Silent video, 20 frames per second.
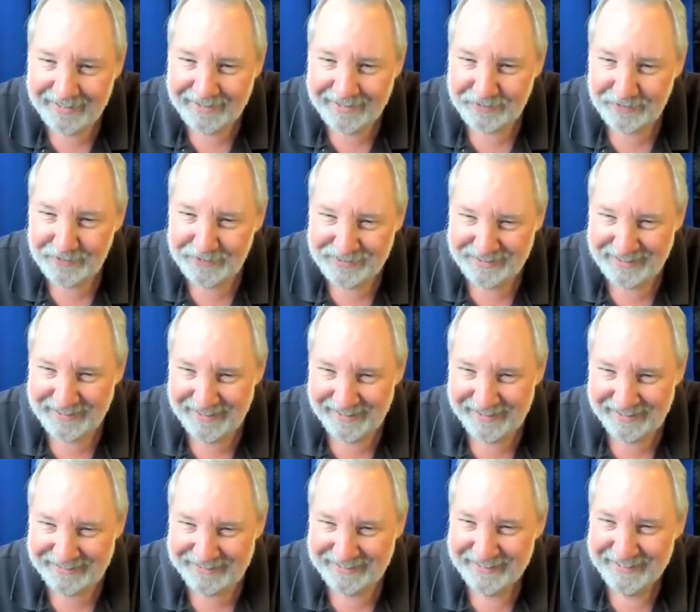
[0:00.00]

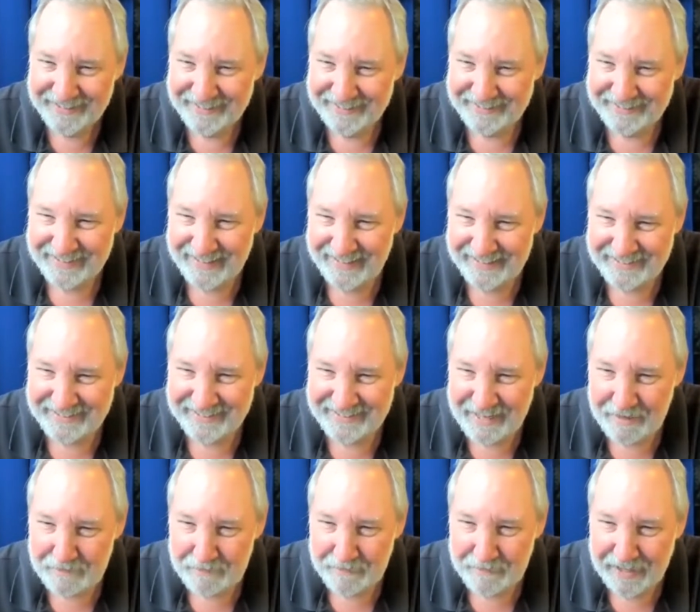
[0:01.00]
Scott says,
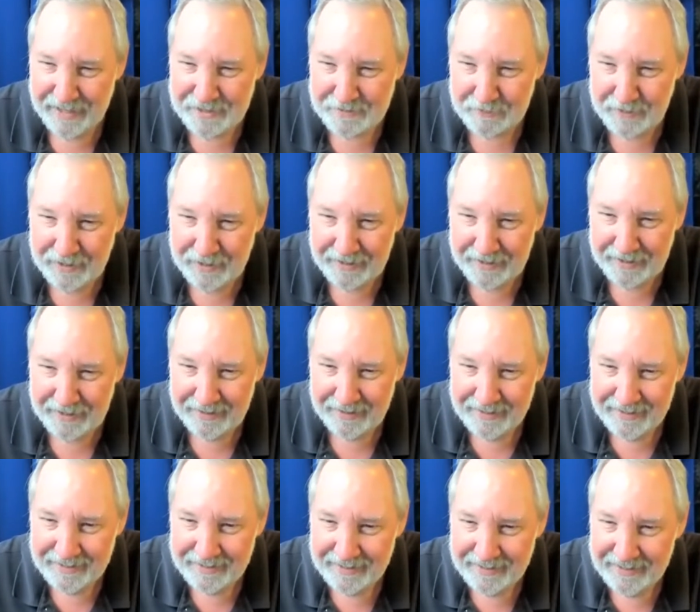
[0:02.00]
Yep, that's me.
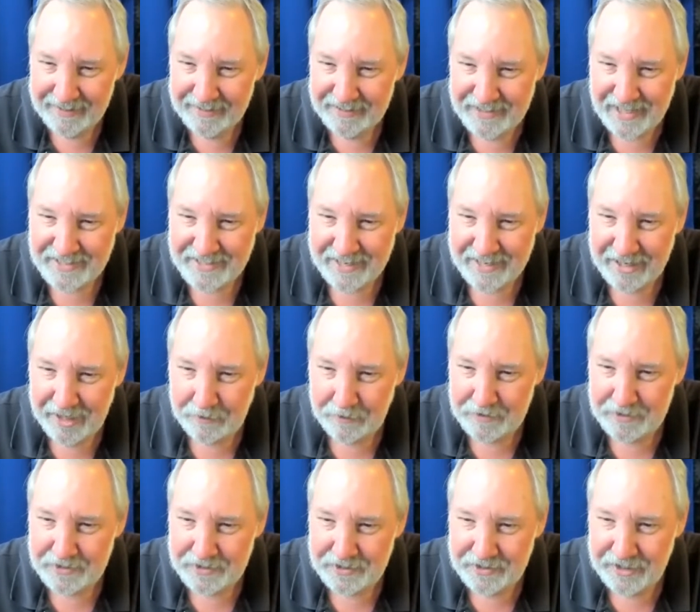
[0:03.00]
Jason
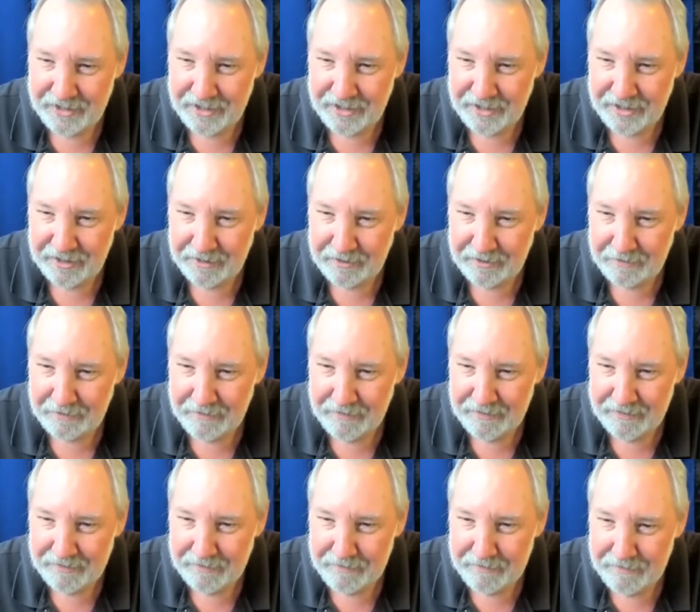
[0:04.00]
Helms is here.
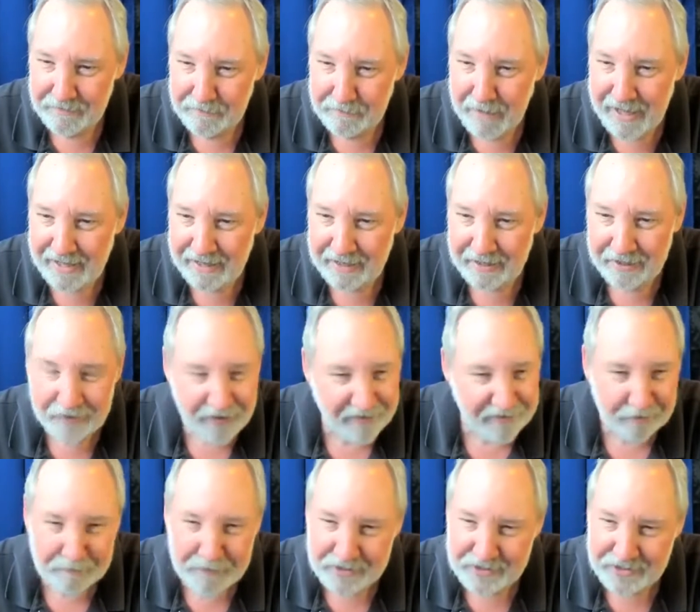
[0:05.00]
Matey, you
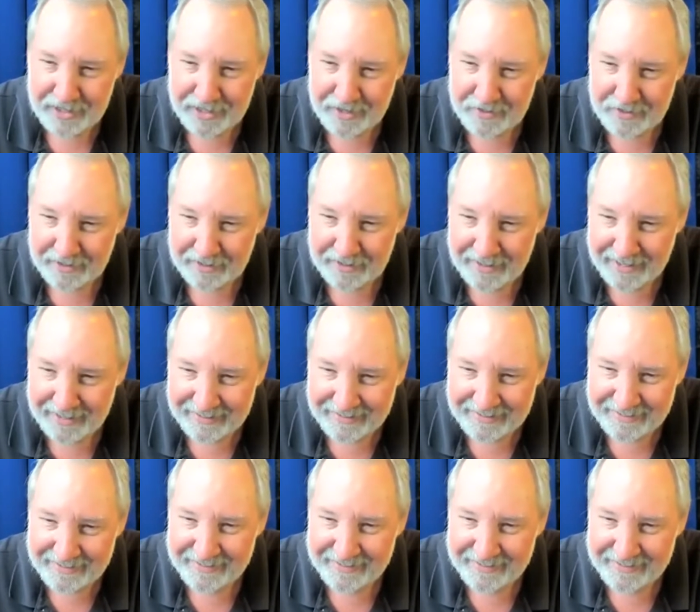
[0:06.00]
haven't missed anything yet.